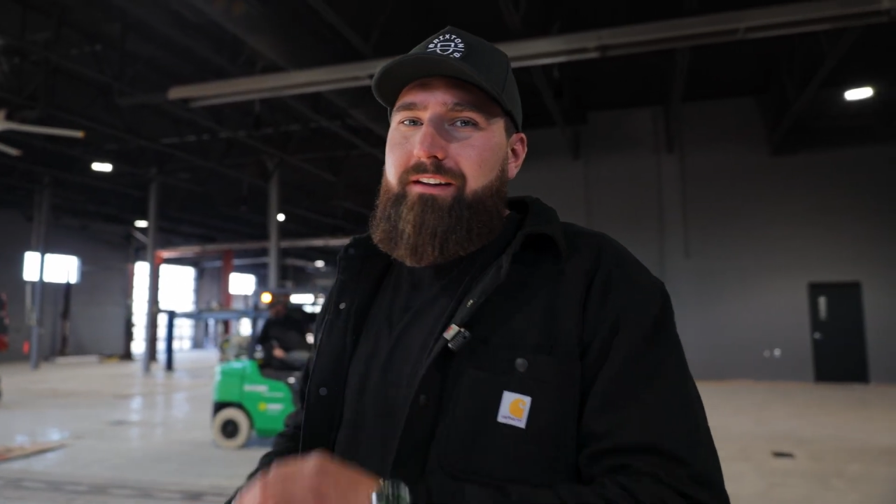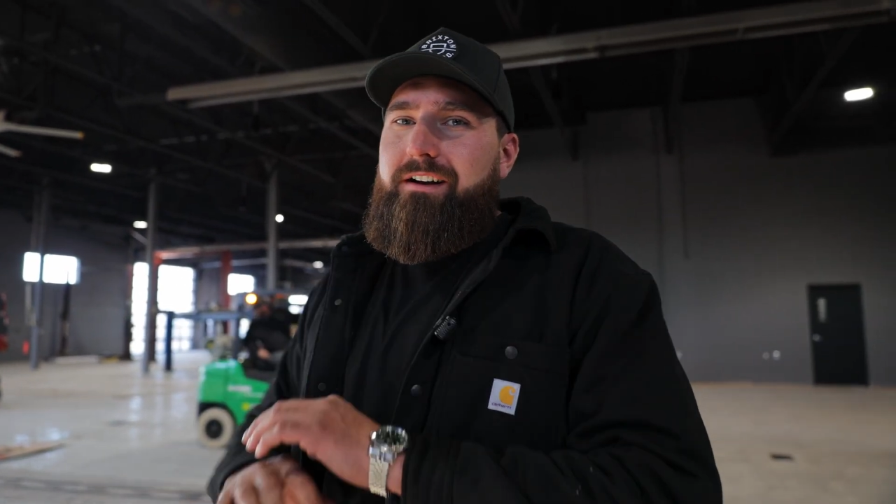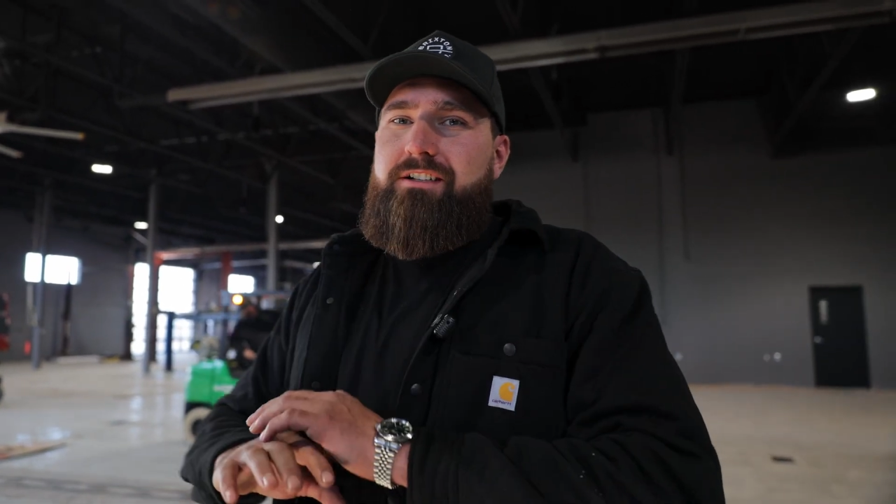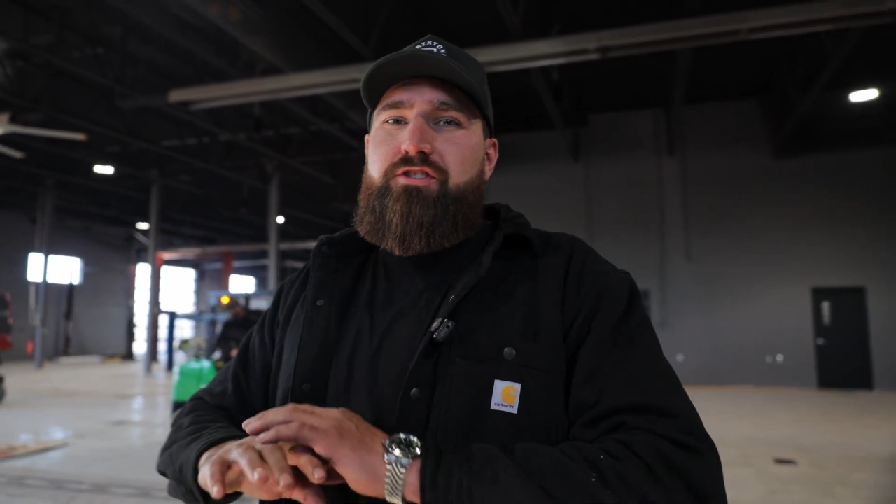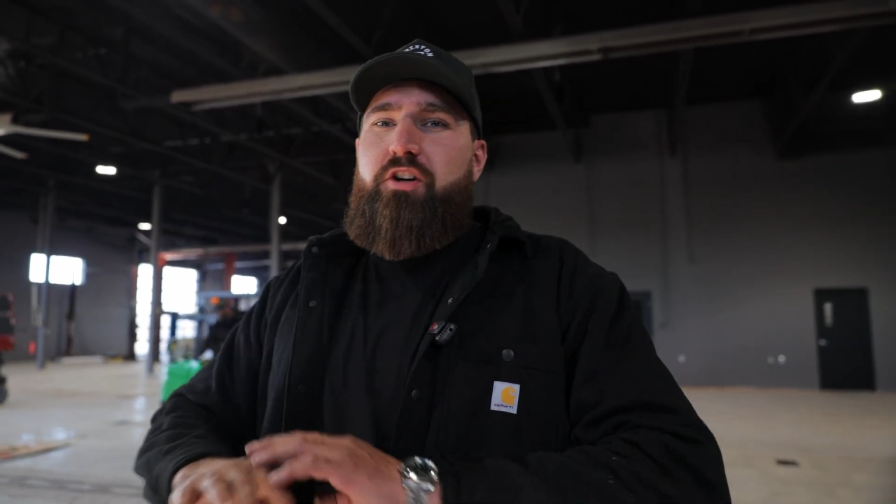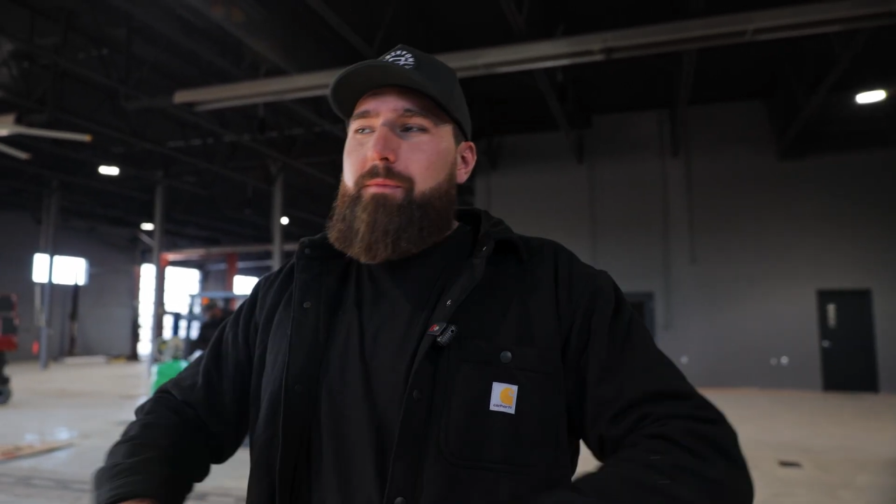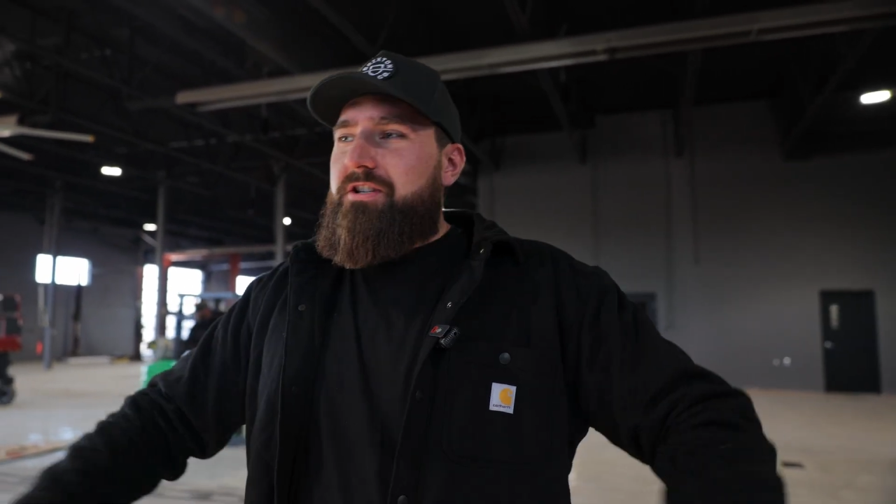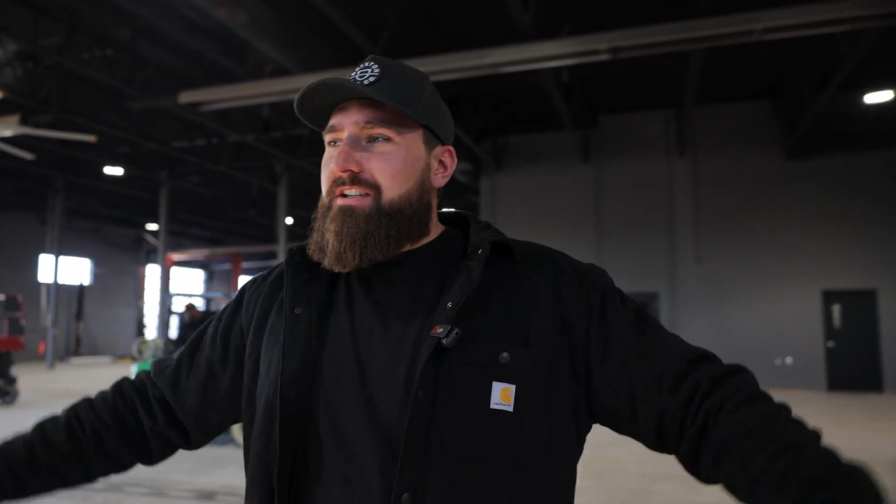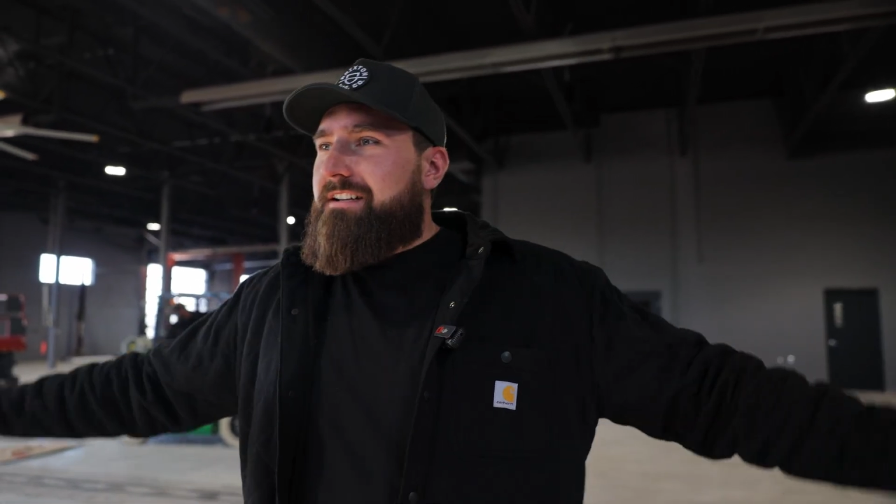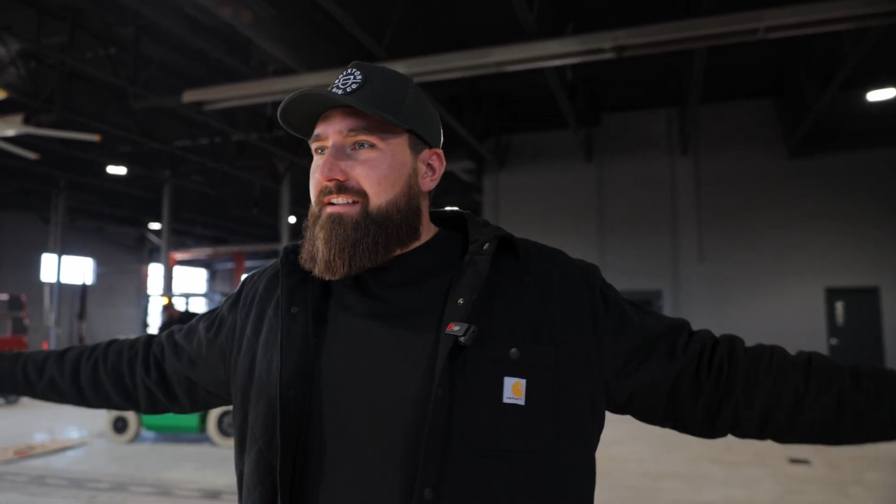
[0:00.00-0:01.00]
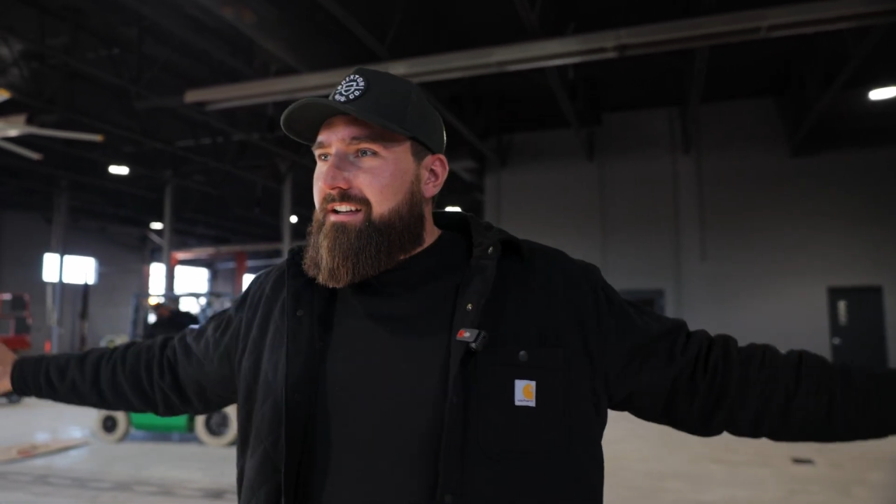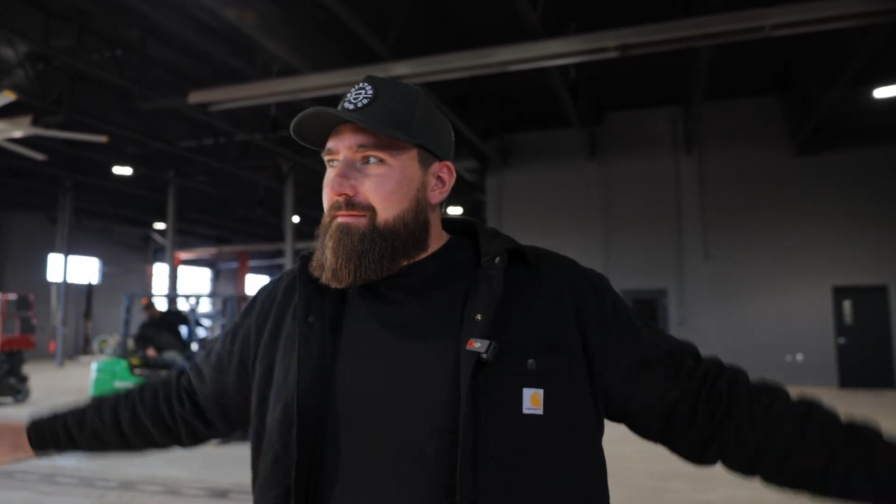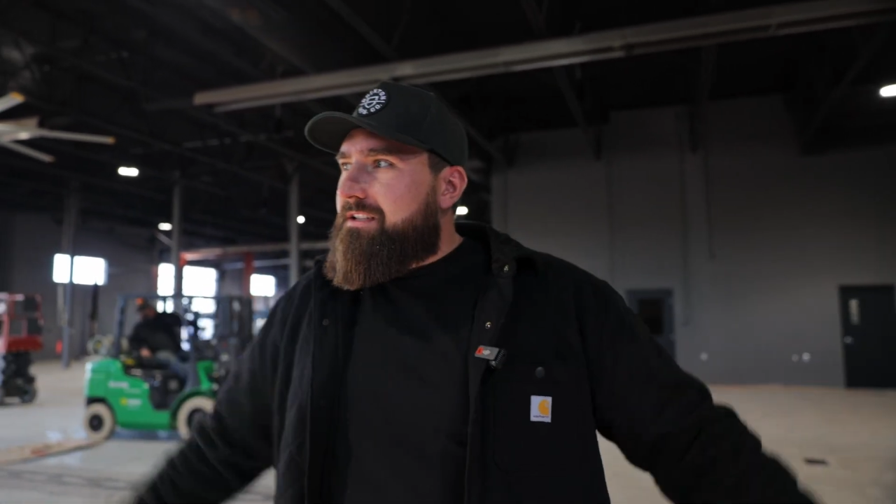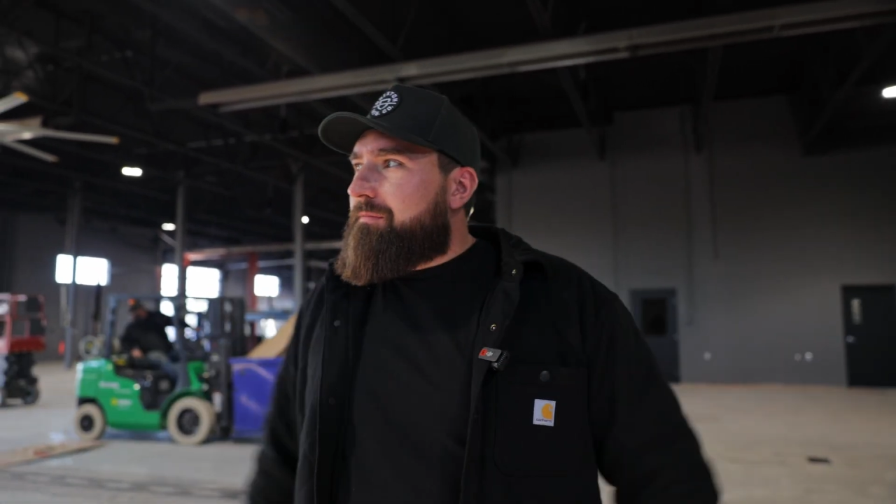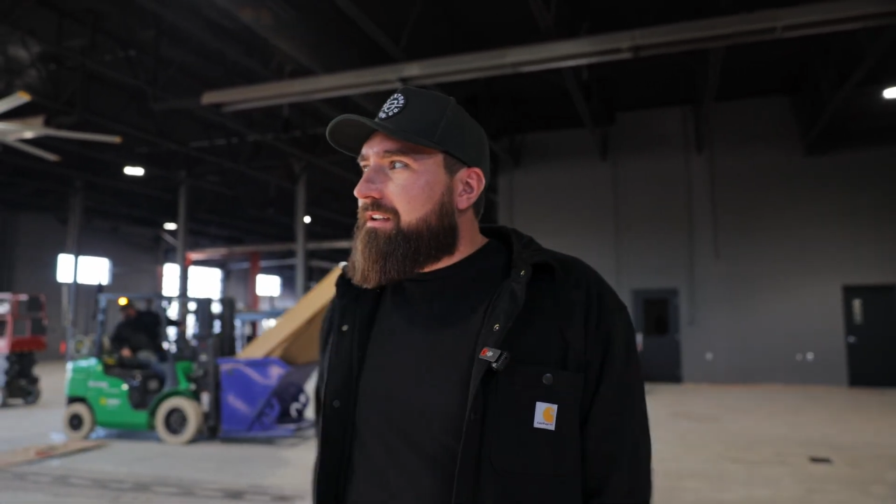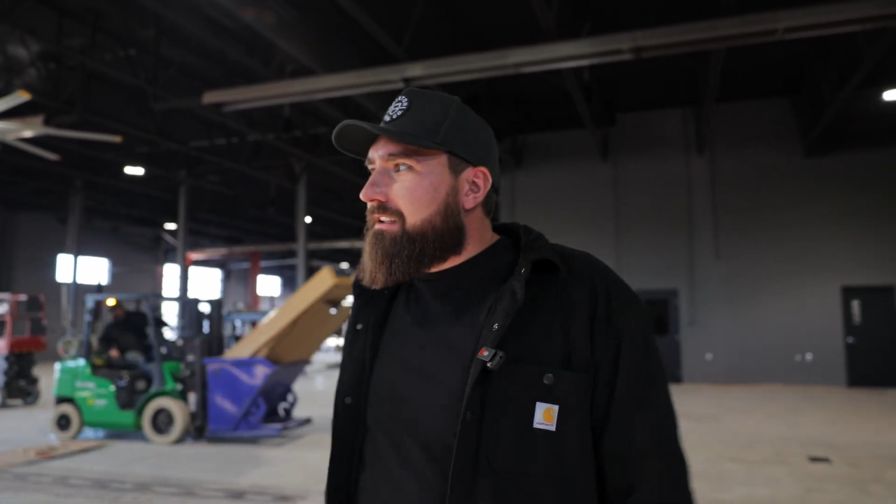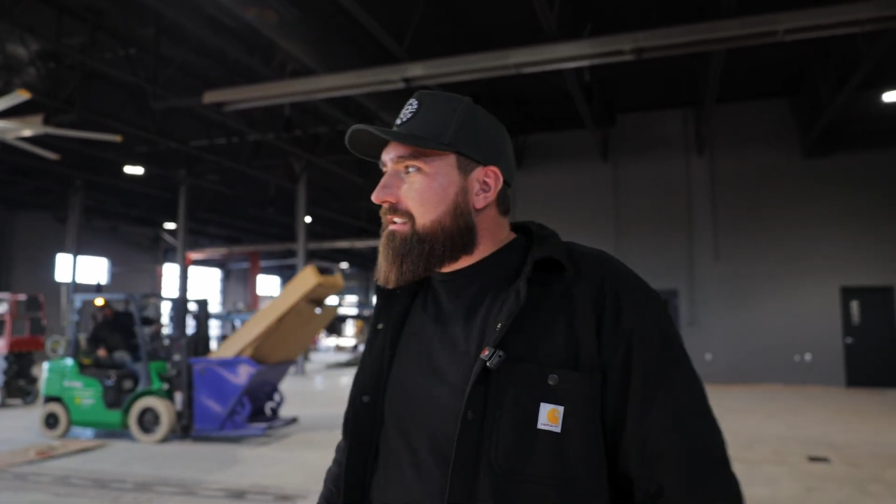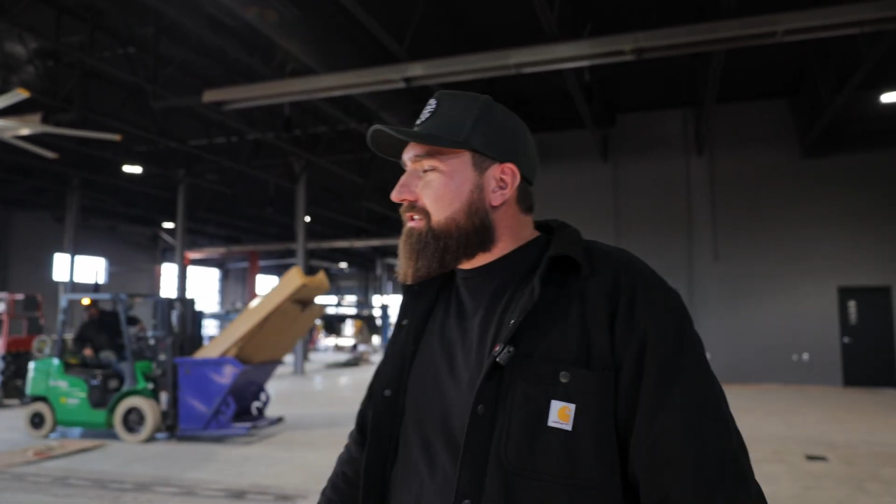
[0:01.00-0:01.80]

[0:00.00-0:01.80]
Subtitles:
there's so much dust that comes in the building.